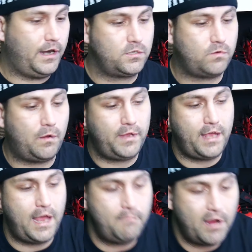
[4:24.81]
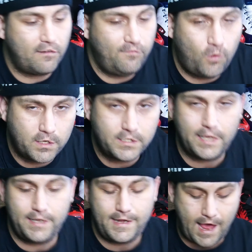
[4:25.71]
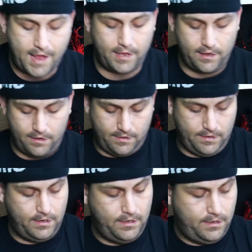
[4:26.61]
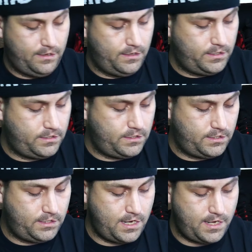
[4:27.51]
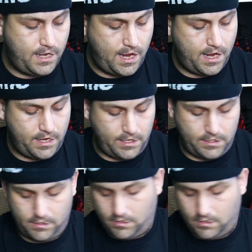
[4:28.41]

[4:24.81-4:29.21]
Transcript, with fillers: Here's what we came here for today. This is today's.